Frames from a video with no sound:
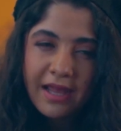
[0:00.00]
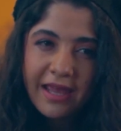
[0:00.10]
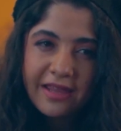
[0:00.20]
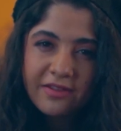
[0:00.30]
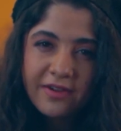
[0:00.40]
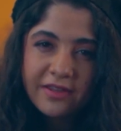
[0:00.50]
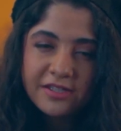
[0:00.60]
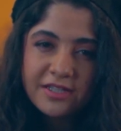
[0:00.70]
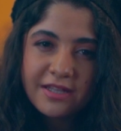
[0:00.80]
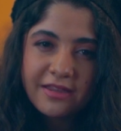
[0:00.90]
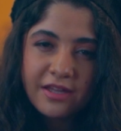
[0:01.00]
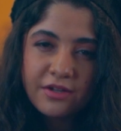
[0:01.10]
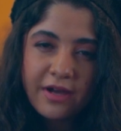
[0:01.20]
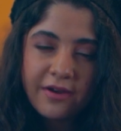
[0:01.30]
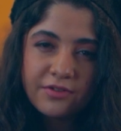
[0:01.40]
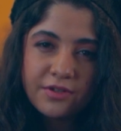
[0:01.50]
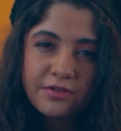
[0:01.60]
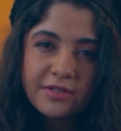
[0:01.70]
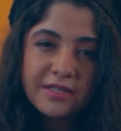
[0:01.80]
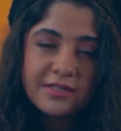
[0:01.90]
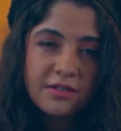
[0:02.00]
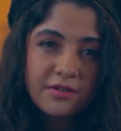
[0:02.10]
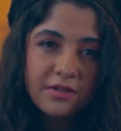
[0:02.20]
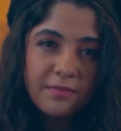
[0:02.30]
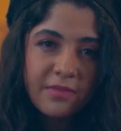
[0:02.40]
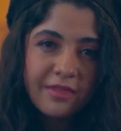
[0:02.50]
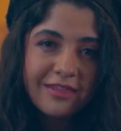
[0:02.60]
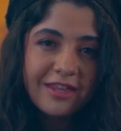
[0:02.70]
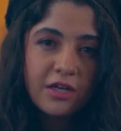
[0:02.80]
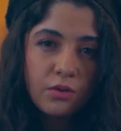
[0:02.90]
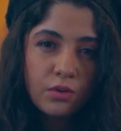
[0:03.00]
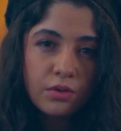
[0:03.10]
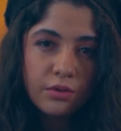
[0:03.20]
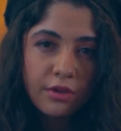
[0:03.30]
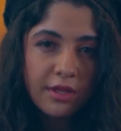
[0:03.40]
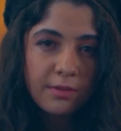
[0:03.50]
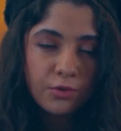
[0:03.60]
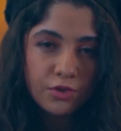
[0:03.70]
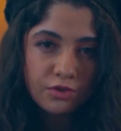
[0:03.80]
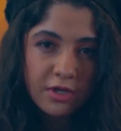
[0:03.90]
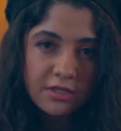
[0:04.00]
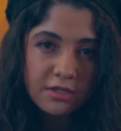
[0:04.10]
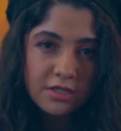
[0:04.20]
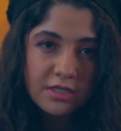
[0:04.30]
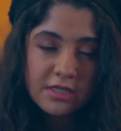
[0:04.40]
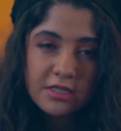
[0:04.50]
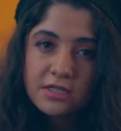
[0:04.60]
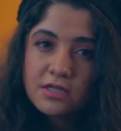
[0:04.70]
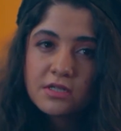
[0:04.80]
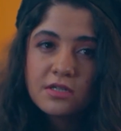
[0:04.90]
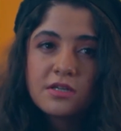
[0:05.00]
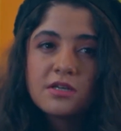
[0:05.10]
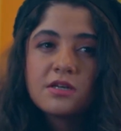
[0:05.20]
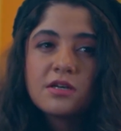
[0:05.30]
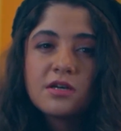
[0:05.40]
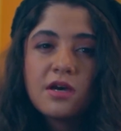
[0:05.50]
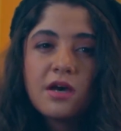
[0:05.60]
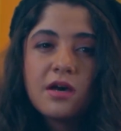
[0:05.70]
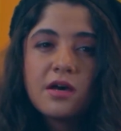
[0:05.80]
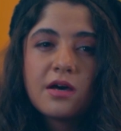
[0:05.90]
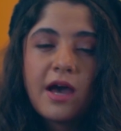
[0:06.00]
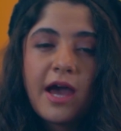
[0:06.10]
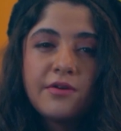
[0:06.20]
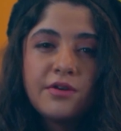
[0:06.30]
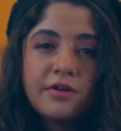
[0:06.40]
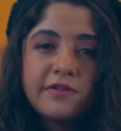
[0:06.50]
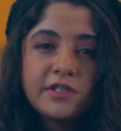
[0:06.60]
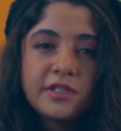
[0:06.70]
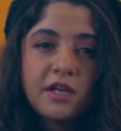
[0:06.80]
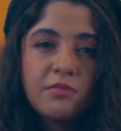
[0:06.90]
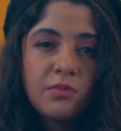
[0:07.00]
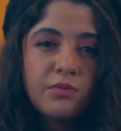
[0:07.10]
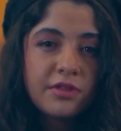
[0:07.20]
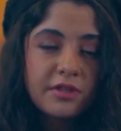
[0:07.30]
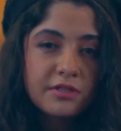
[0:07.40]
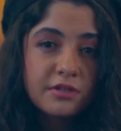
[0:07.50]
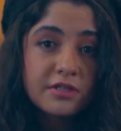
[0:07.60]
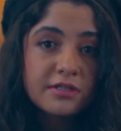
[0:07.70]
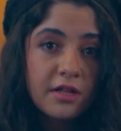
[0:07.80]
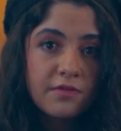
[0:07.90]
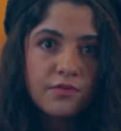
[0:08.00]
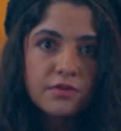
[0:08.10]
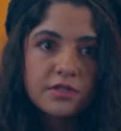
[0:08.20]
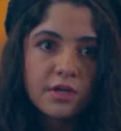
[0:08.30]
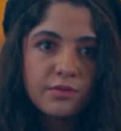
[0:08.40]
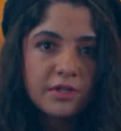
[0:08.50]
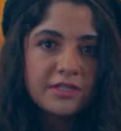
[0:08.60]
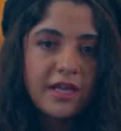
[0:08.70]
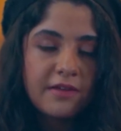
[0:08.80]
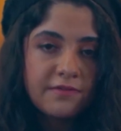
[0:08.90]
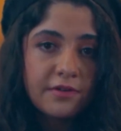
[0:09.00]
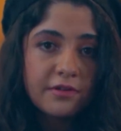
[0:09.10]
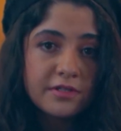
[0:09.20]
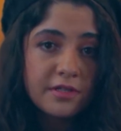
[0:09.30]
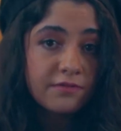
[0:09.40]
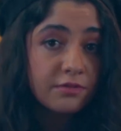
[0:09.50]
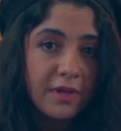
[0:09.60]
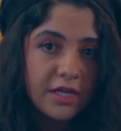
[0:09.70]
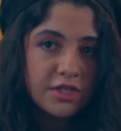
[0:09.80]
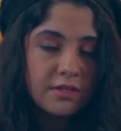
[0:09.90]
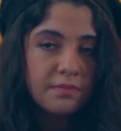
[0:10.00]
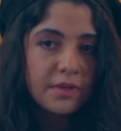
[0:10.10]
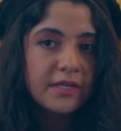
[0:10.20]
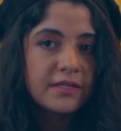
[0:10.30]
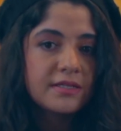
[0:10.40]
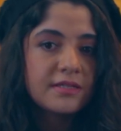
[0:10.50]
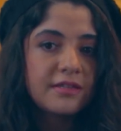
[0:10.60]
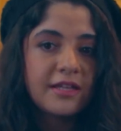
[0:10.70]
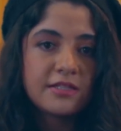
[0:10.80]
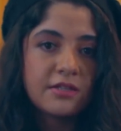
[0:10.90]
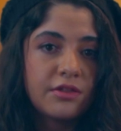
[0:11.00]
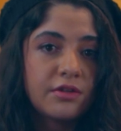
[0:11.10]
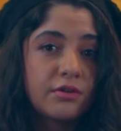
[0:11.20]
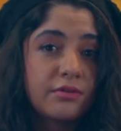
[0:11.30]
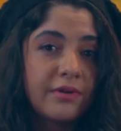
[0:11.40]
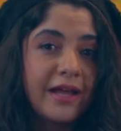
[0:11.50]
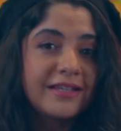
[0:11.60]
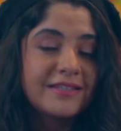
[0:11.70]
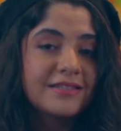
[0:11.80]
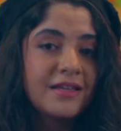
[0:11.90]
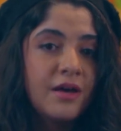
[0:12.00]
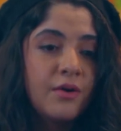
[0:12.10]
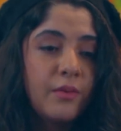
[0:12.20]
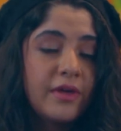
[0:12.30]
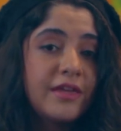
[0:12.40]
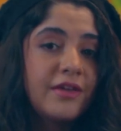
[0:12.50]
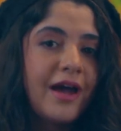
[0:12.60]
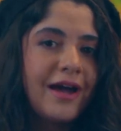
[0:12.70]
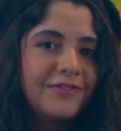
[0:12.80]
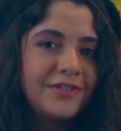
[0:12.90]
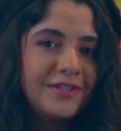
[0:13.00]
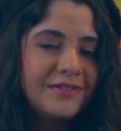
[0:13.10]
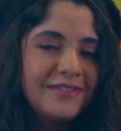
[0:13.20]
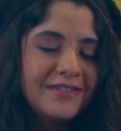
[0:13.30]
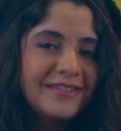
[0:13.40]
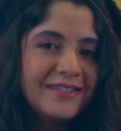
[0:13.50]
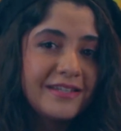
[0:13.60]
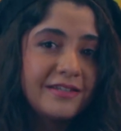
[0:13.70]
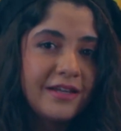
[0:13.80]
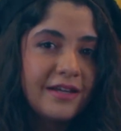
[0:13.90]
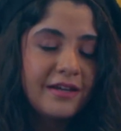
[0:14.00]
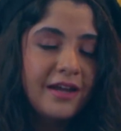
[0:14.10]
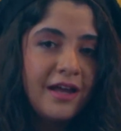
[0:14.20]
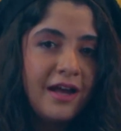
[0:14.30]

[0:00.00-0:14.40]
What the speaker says: and the fact that she said that you have to use a serum, then oil, then moisturizer. I don't know if she came up with this herself or someone gave her this information, but that's not the correct way that you have to use your skincare.